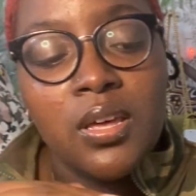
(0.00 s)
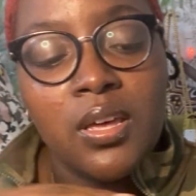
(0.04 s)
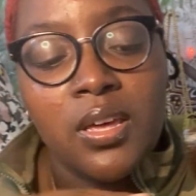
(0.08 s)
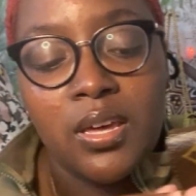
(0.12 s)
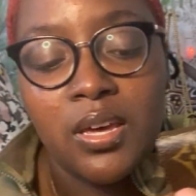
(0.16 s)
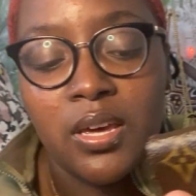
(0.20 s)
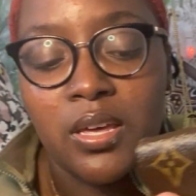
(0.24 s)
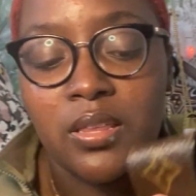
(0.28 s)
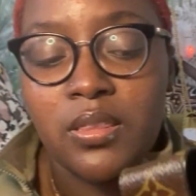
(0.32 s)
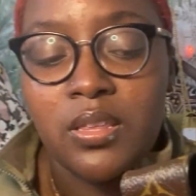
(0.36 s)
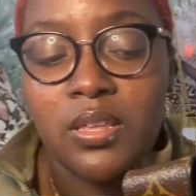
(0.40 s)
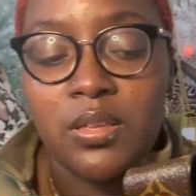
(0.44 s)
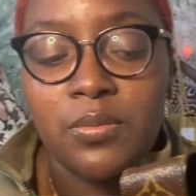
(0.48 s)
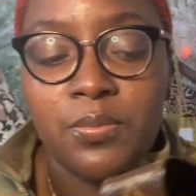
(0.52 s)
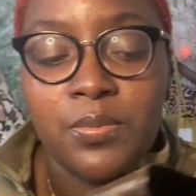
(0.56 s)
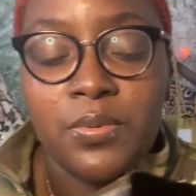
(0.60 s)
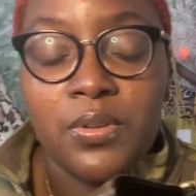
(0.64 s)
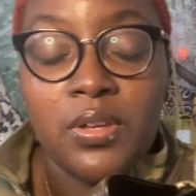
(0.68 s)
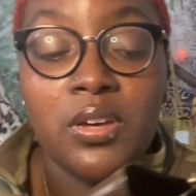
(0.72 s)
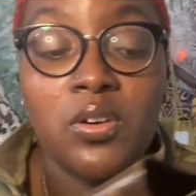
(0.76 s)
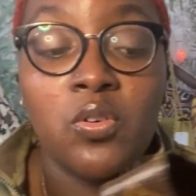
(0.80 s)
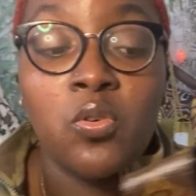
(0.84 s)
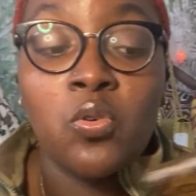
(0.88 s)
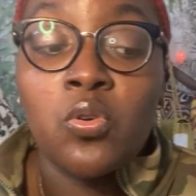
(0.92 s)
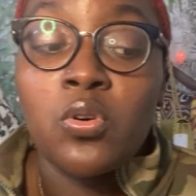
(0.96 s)
and they
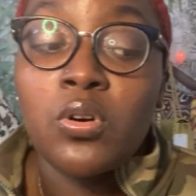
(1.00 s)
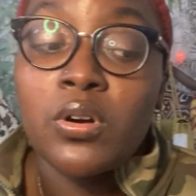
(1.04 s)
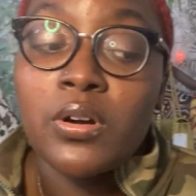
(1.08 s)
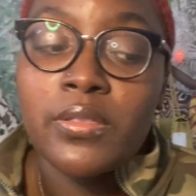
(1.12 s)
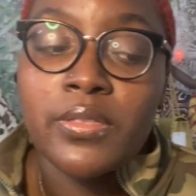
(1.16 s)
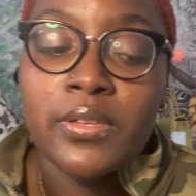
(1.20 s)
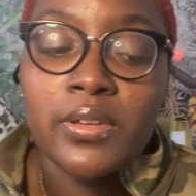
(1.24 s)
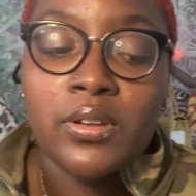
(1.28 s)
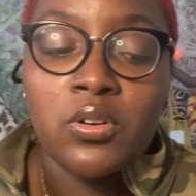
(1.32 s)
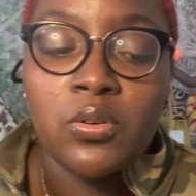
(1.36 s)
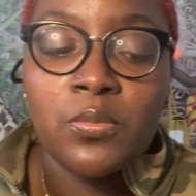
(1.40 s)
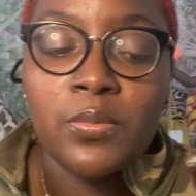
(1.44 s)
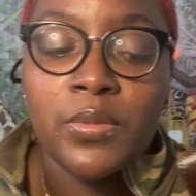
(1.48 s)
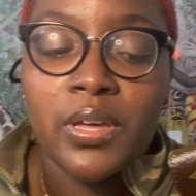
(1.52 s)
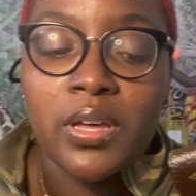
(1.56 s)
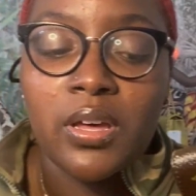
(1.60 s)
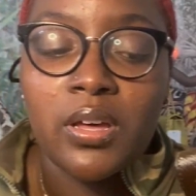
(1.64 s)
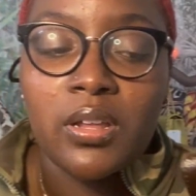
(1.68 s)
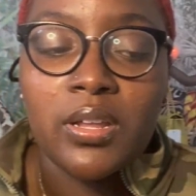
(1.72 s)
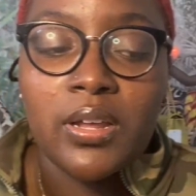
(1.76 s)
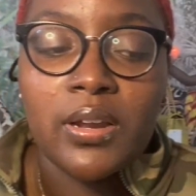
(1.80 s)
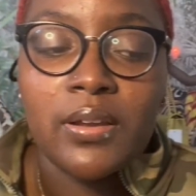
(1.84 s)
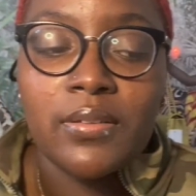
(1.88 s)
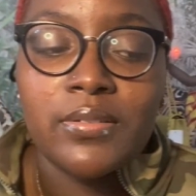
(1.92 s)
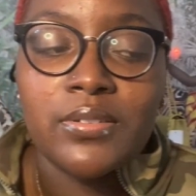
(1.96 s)
don't make a
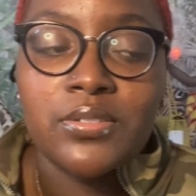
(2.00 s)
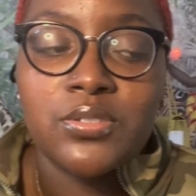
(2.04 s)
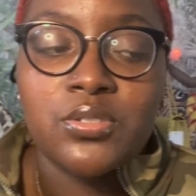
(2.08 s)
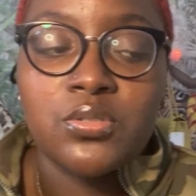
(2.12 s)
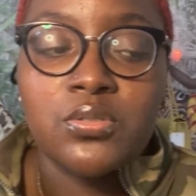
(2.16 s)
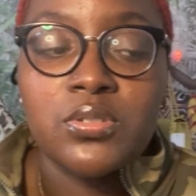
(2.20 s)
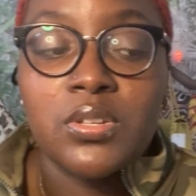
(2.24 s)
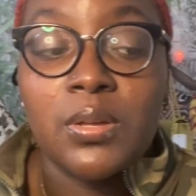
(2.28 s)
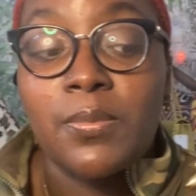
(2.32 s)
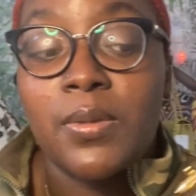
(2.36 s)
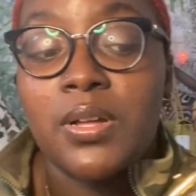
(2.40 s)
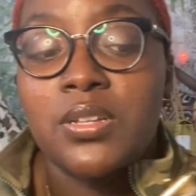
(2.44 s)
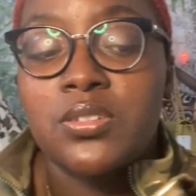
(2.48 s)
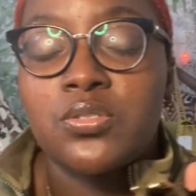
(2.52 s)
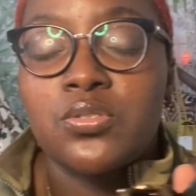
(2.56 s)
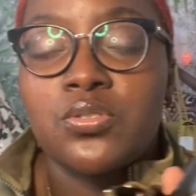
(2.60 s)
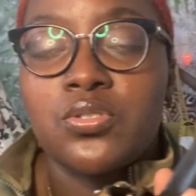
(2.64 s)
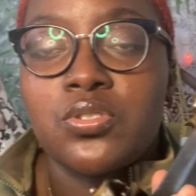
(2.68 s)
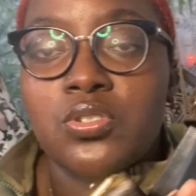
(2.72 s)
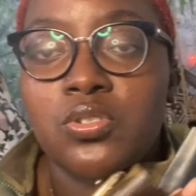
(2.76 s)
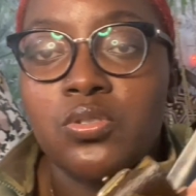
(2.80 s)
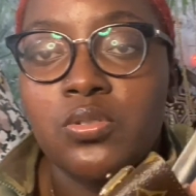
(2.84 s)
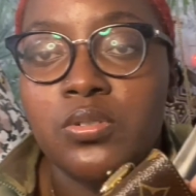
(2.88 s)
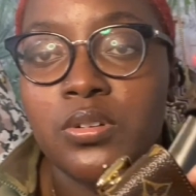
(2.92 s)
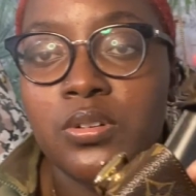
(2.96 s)
lot of the shoes. I'm not too
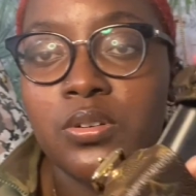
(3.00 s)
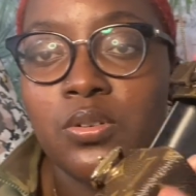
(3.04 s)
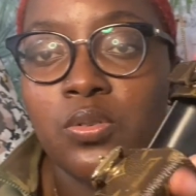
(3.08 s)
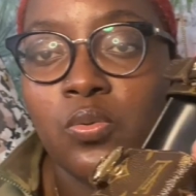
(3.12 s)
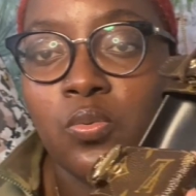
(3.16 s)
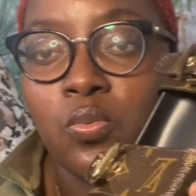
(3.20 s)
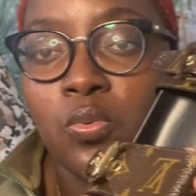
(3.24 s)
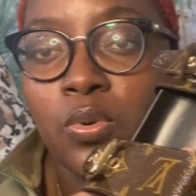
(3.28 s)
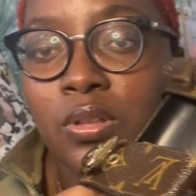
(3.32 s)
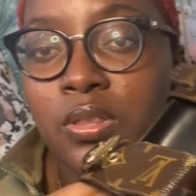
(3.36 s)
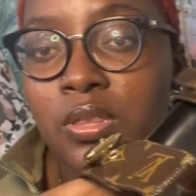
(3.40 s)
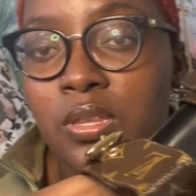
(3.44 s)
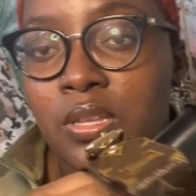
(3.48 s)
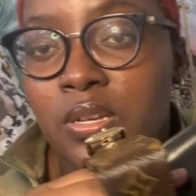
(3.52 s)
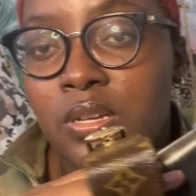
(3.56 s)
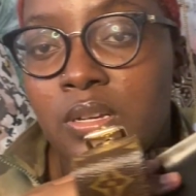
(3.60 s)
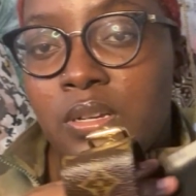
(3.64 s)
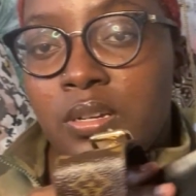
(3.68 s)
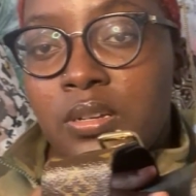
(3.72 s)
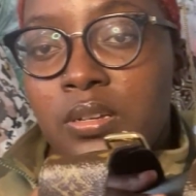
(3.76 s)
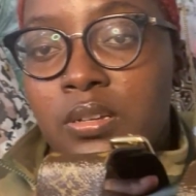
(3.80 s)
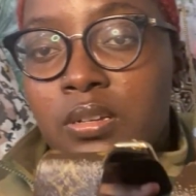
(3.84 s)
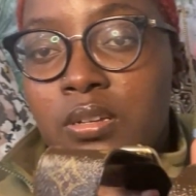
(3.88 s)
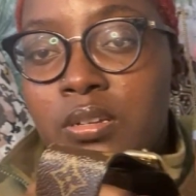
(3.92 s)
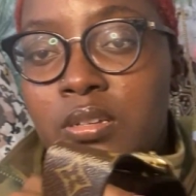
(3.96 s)
sure what
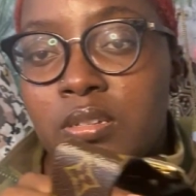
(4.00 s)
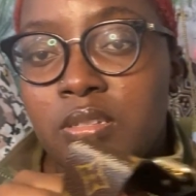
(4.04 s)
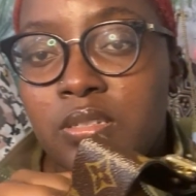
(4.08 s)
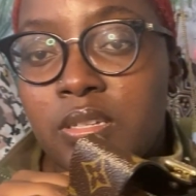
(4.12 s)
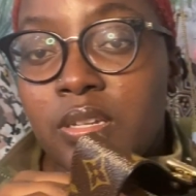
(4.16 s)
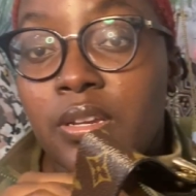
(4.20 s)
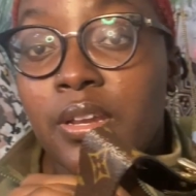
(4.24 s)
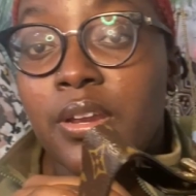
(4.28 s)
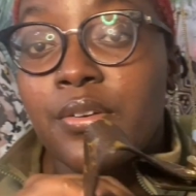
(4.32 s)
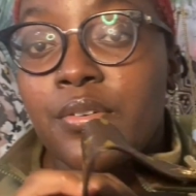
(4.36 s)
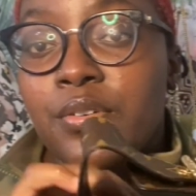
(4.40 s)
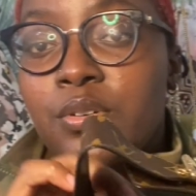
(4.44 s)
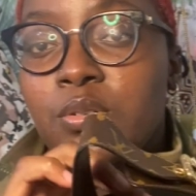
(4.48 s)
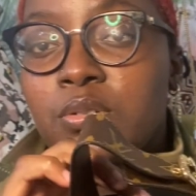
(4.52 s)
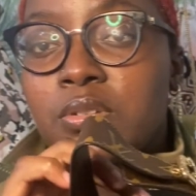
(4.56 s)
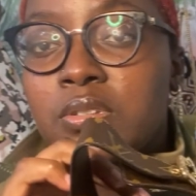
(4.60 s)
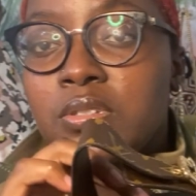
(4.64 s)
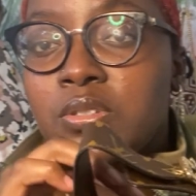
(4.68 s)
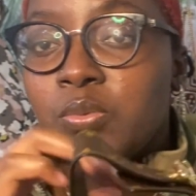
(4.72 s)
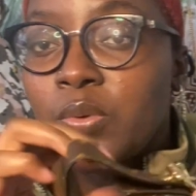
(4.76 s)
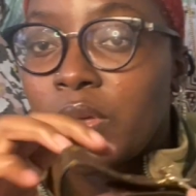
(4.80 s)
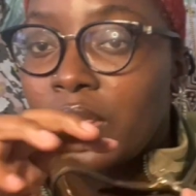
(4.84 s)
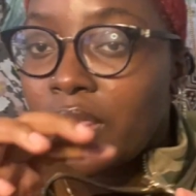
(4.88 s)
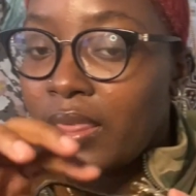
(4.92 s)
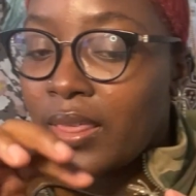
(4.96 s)
the scenario is
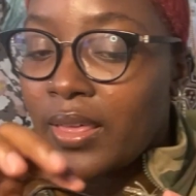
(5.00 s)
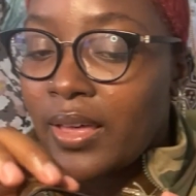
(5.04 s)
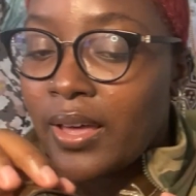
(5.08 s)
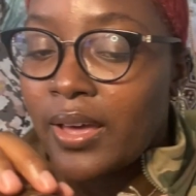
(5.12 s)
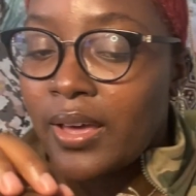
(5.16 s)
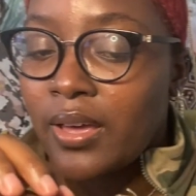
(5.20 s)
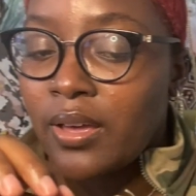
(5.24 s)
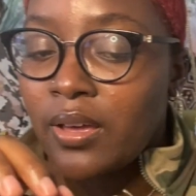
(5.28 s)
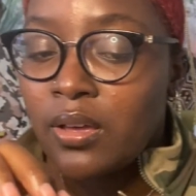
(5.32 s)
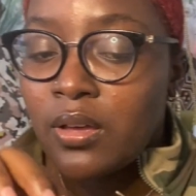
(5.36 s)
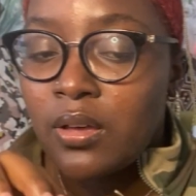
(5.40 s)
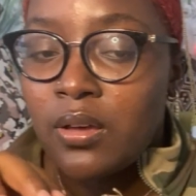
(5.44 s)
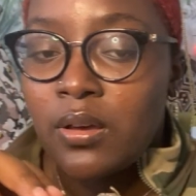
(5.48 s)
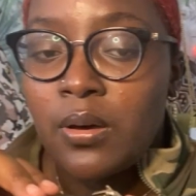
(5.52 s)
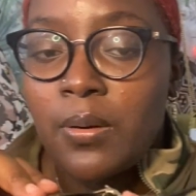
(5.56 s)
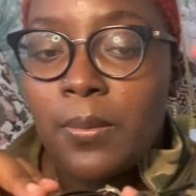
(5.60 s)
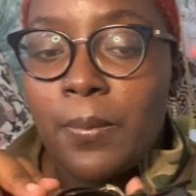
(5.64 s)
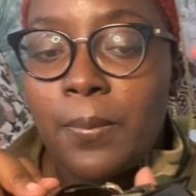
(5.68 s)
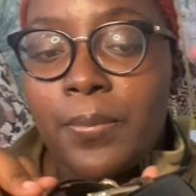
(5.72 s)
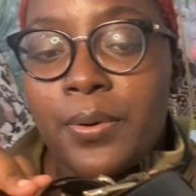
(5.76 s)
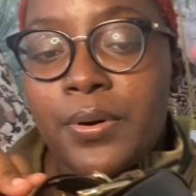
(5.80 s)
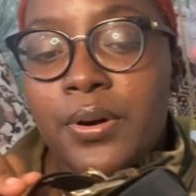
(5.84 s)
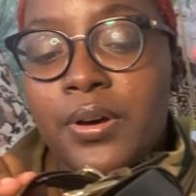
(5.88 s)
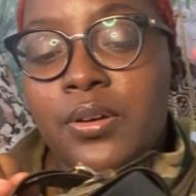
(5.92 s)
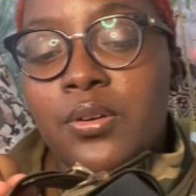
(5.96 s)
with that,
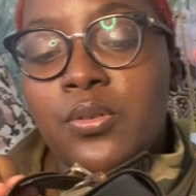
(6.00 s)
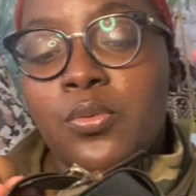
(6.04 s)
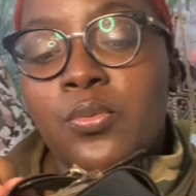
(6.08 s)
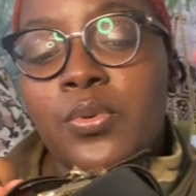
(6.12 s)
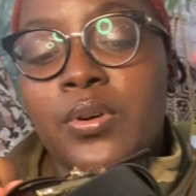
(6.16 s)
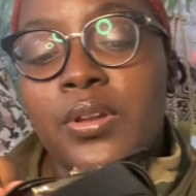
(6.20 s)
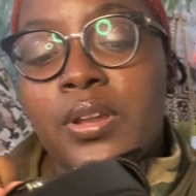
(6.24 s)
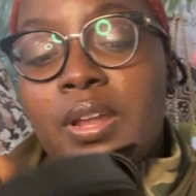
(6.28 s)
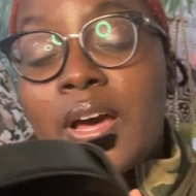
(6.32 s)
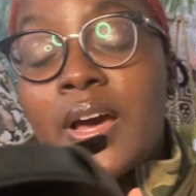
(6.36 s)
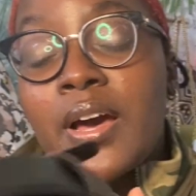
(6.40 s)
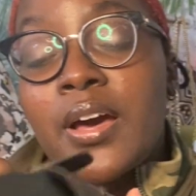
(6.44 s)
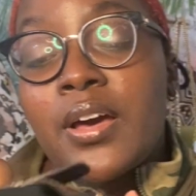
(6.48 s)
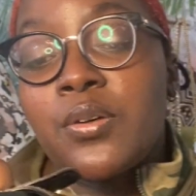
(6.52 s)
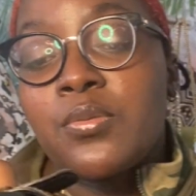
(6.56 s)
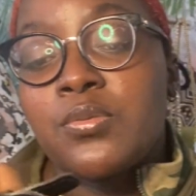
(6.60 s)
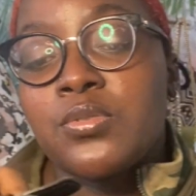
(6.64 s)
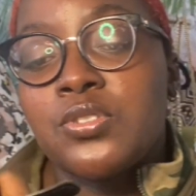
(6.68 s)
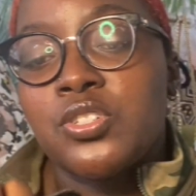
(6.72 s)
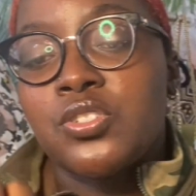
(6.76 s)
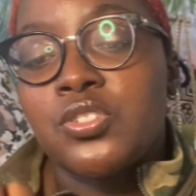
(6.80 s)
but when I was